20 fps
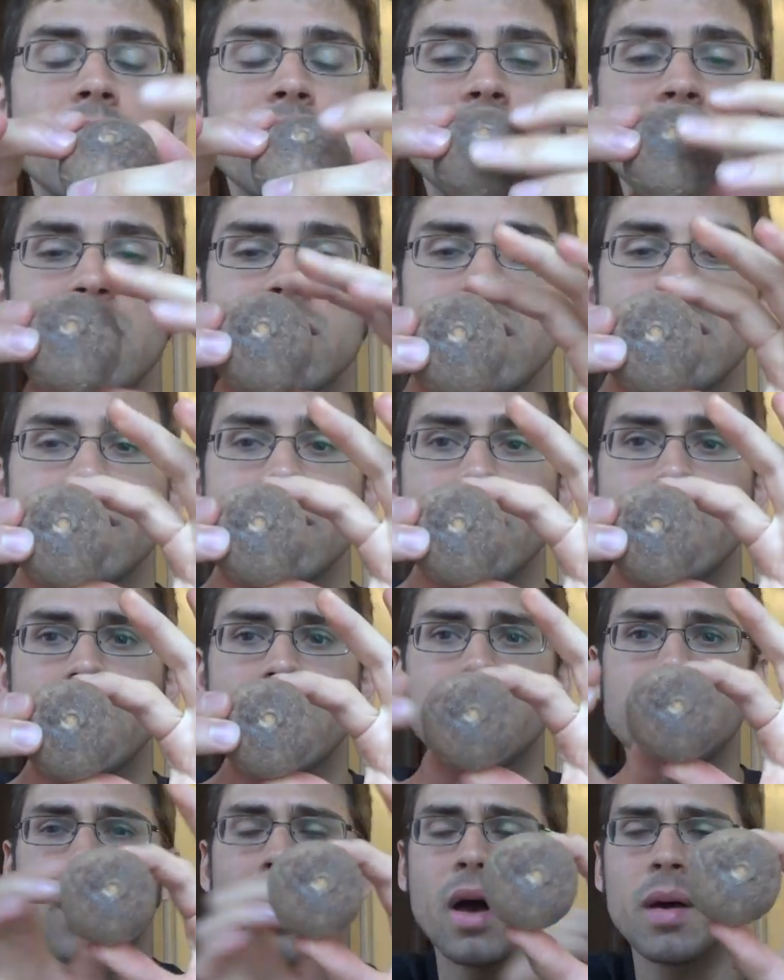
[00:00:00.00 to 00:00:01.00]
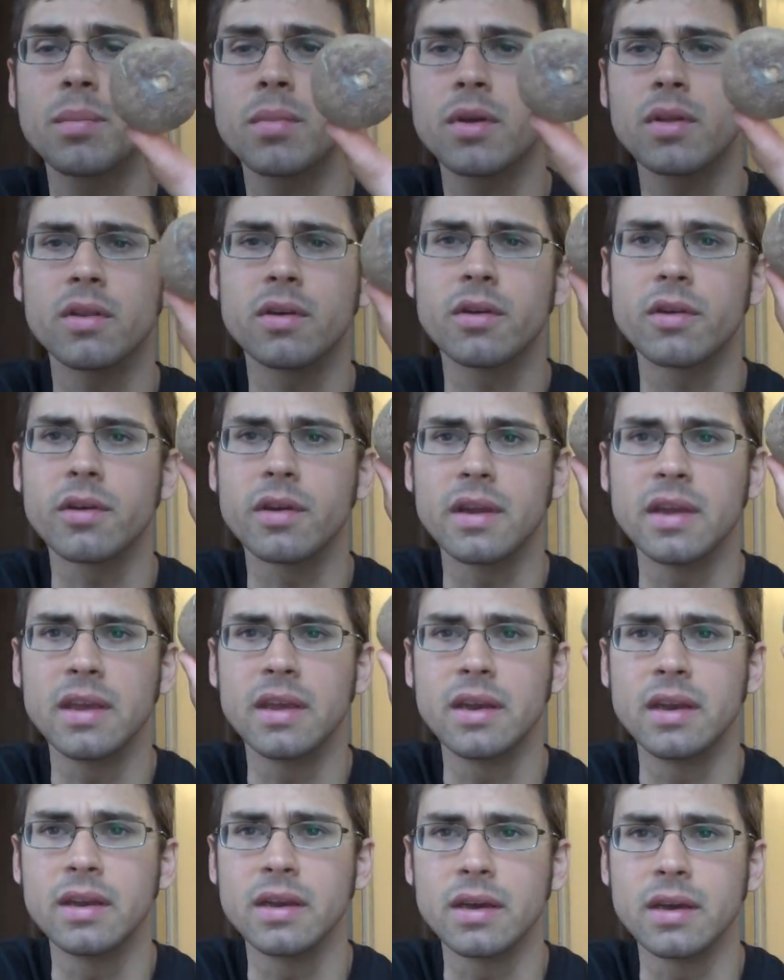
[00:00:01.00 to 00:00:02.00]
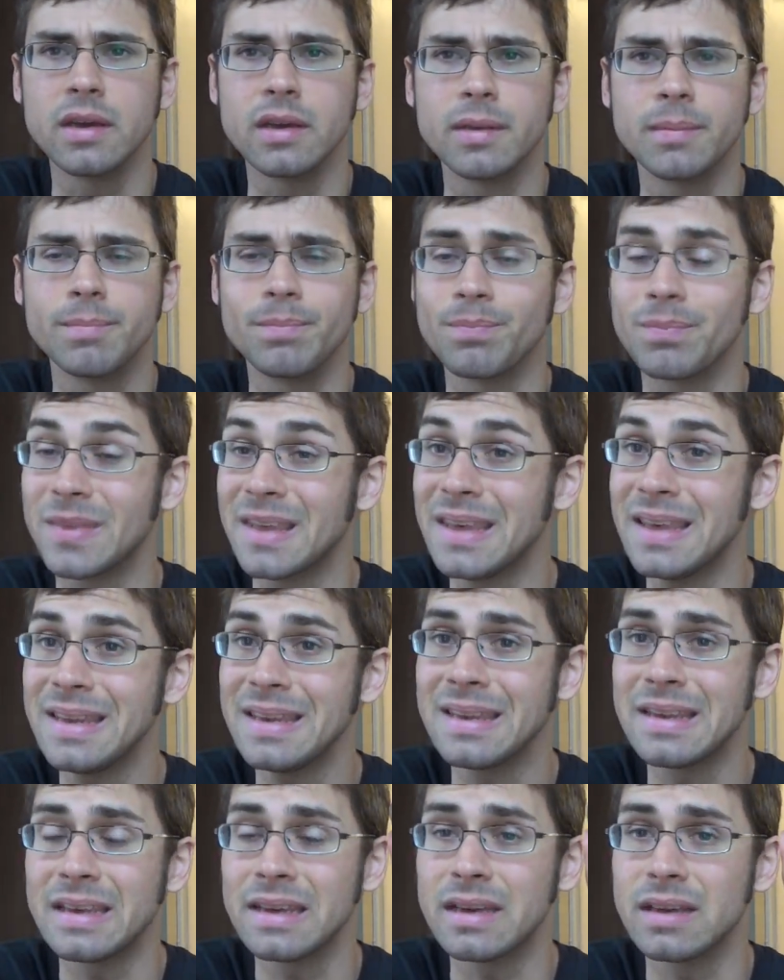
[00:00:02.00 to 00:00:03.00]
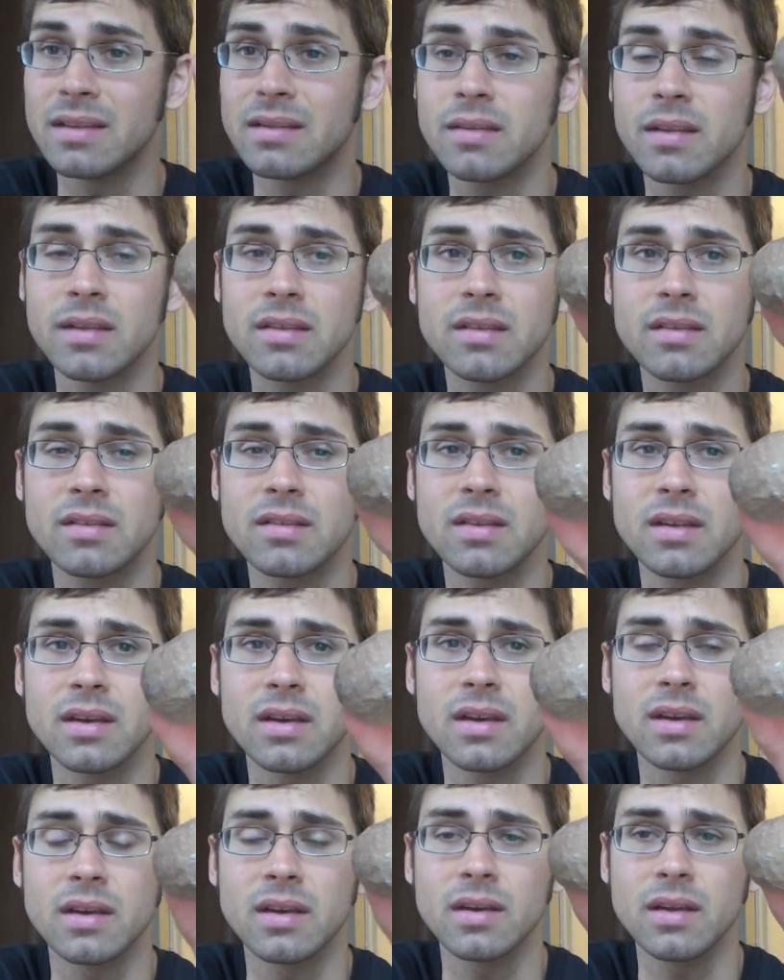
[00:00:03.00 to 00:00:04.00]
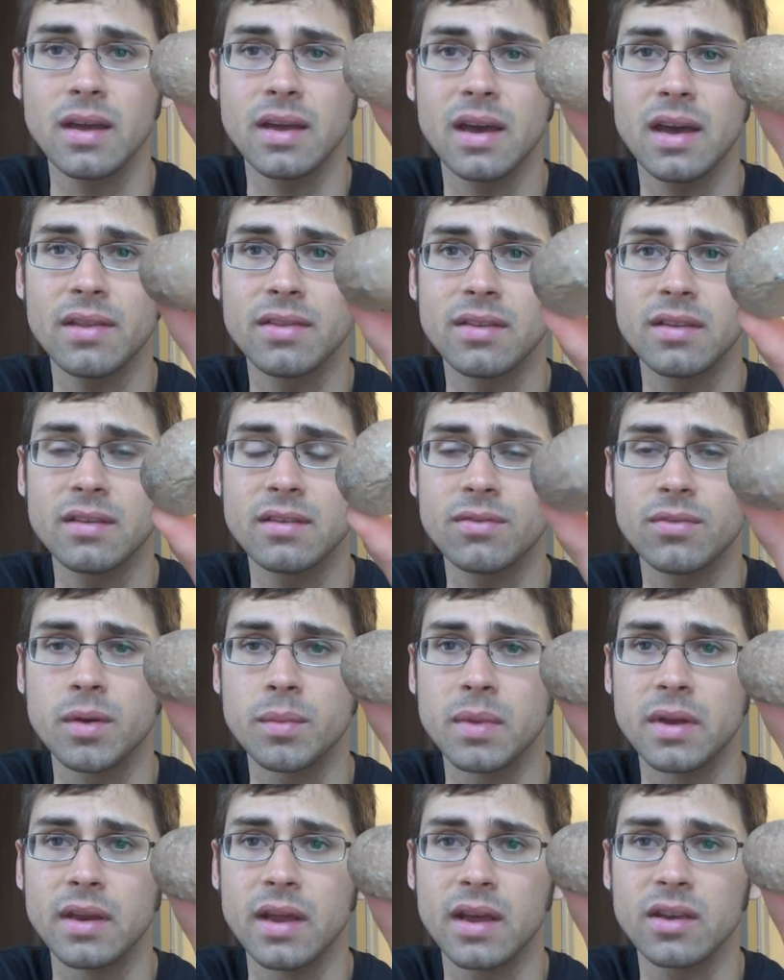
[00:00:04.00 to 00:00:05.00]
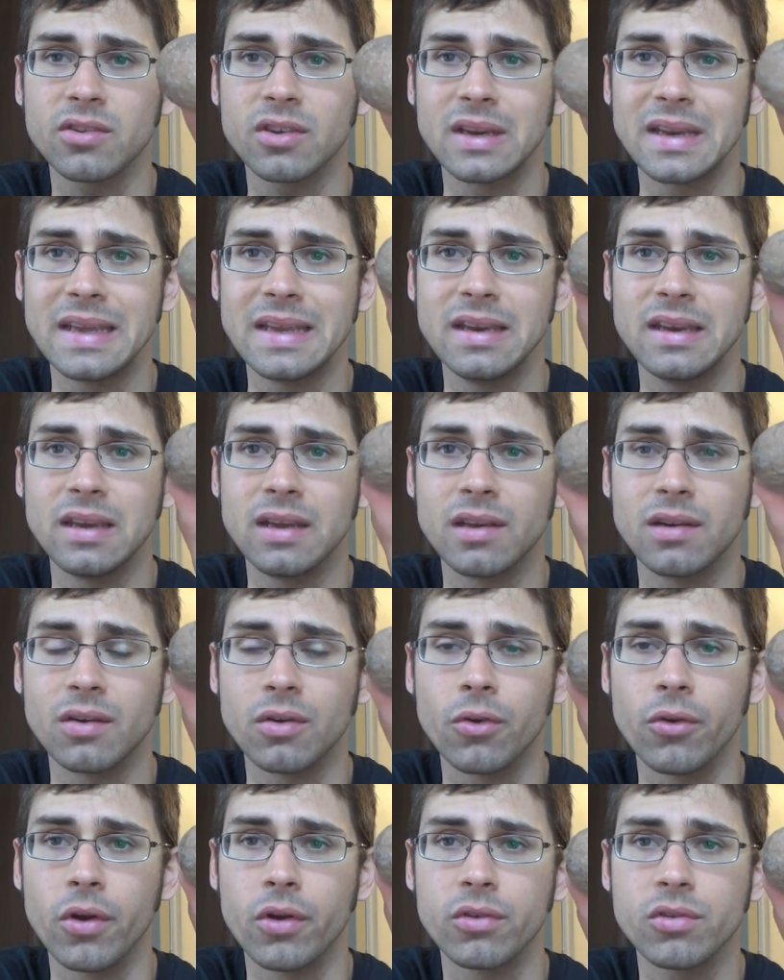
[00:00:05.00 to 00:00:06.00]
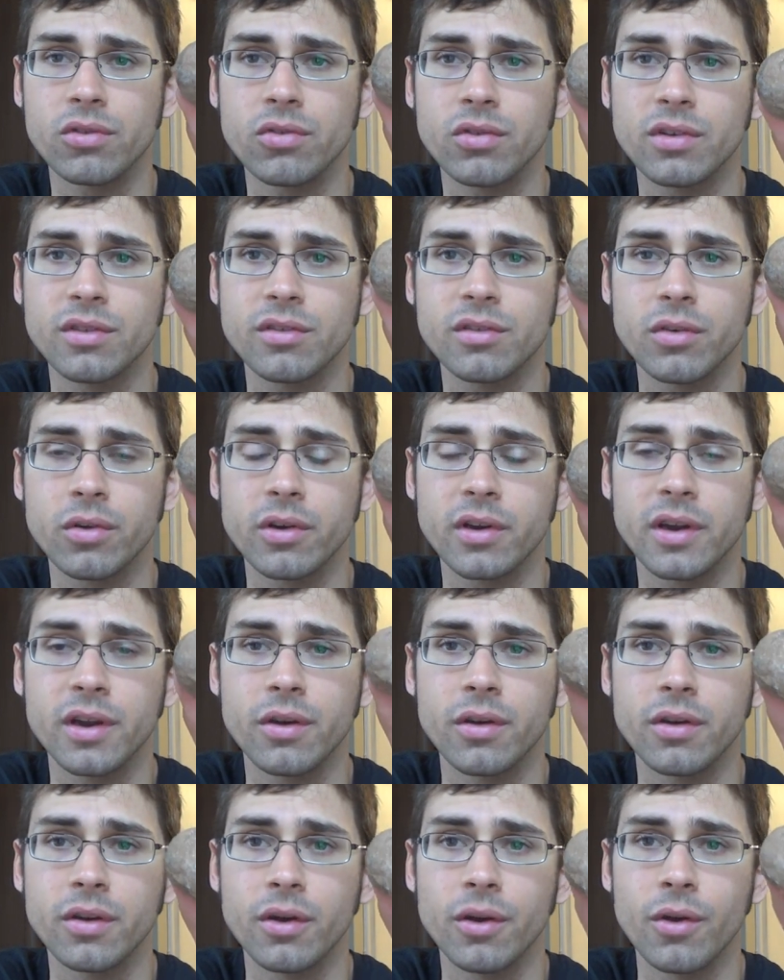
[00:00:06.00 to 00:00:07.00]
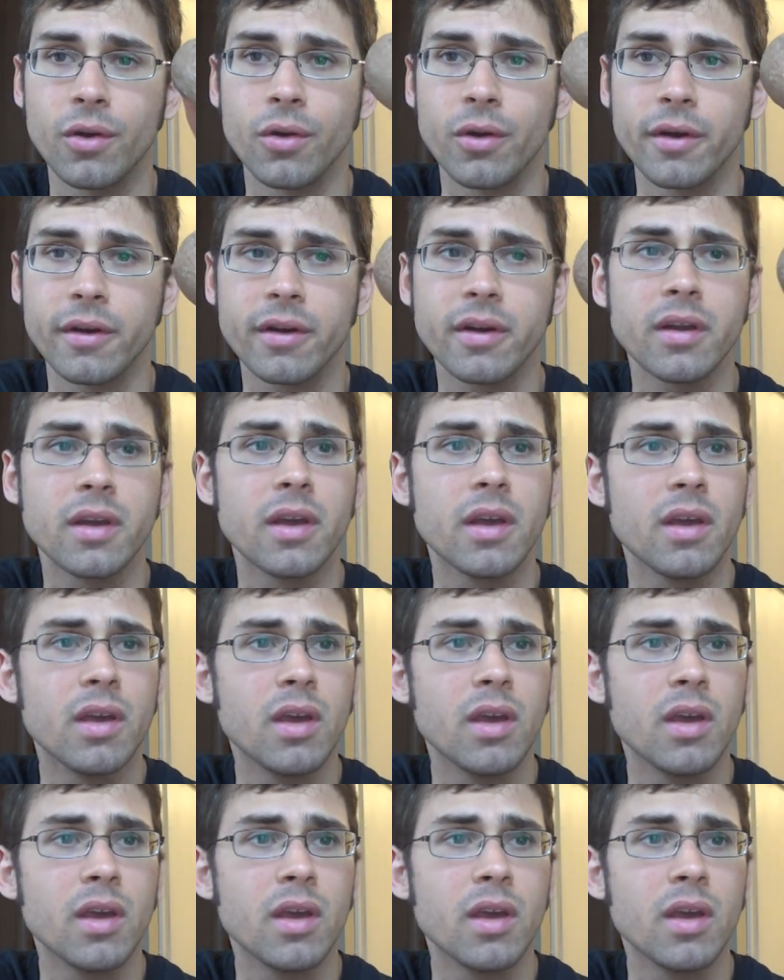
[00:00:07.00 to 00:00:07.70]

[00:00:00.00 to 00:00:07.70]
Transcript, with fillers: These are very popular in um, India. It's uh, I got this from an, actually an Indian grocery store here in New York.